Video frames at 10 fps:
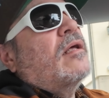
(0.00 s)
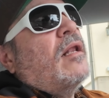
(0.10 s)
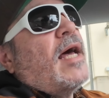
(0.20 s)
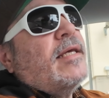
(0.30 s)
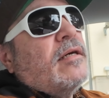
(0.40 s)

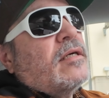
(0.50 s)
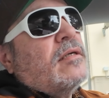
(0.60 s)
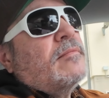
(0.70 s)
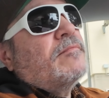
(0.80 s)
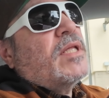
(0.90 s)

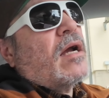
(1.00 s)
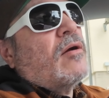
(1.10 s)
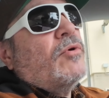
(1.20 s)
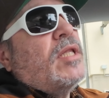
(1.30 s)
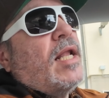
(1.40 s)
Lidar, the
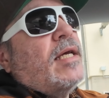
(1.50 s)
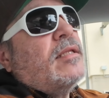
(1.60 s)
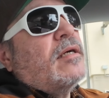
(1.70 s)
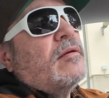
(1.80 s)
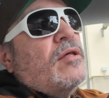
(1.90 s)
car with the
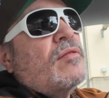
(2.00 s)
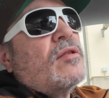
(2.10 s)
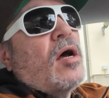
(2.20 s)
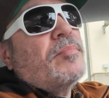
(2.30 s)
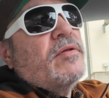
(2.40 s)
Lidar, is
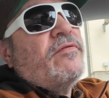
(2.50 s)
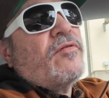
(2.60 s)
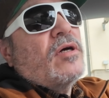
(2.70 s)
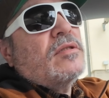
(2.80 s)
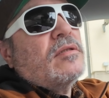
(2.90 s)
stopped in
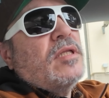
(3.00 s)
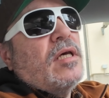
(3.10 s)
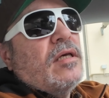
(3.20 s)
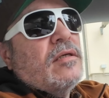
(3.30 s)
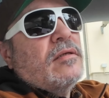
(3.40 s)
front of
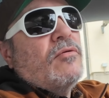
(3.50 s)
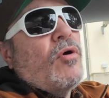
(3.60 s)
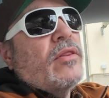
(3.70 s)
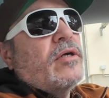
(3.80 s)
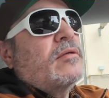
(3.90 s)
the
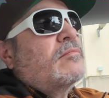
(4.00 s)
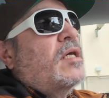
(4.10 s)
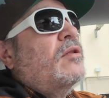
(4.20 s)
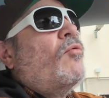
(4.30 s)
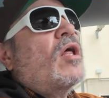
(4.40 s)
water,
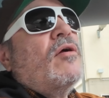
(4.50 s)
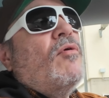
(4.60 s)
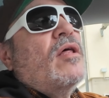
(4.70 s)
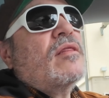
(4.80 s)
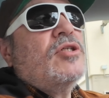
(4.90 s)
and the water
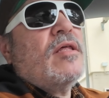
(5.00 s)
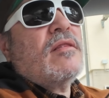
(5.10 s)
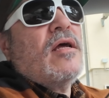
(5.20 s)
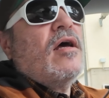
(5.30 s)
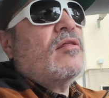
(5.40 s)
was
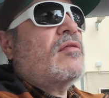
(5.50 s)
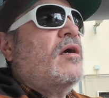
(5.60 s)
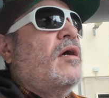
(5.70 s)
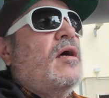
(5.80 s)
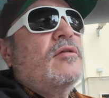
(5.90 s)
just
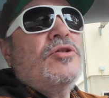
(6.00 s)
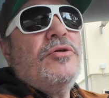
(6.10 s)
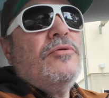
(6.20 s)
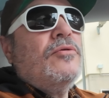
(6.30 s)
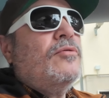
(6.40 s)

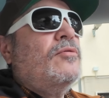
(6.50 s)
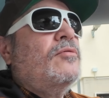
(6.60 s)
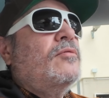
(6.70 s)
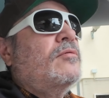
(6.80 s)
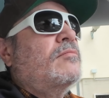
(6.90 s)

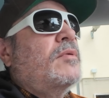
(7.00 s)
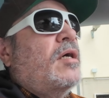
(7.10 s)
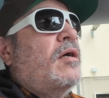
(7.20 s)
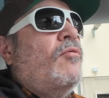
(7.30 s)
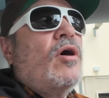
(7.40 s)
2
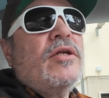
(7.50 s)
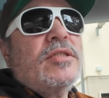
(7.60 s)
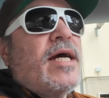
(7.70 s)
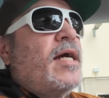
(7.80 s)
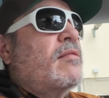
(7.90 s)
water
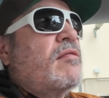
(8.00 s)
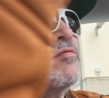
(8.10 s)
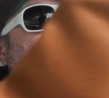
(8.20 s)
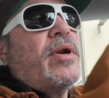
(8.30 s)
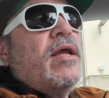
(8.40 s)
tanks
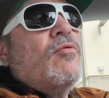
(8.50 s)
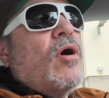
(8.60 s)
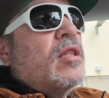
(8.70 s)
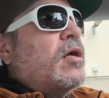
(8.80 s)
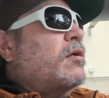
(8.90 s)
spraying
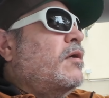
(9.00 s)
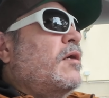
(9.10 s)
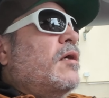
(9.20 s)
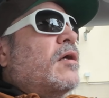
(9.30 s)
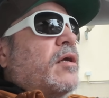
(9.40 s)
water
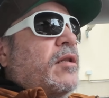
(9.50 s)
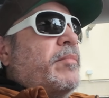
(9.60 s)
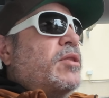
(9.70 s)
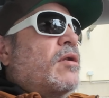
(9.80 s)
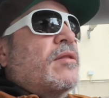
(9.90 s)
in the
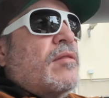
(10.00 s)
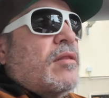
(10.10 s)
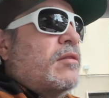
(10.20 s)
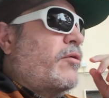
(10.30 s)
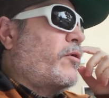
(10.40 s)
middle
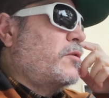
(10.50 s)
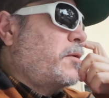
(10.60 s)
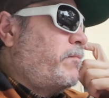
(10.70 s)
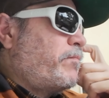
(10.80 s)
of the road.